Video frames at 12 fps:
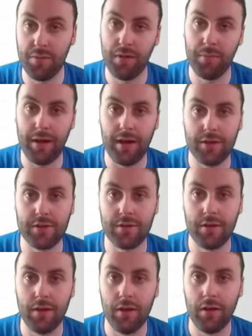been matched.
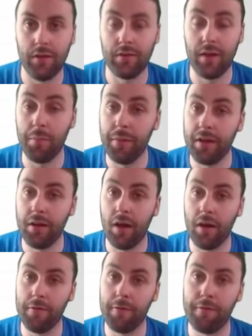So that would mean
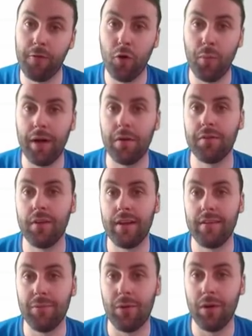another
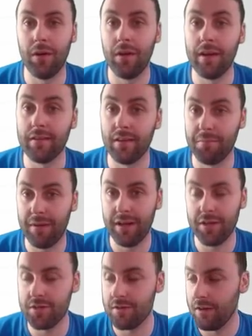£4.81 is
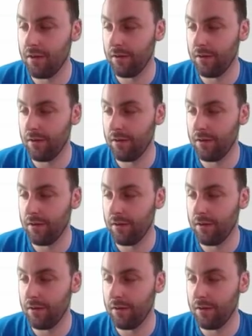unmatched.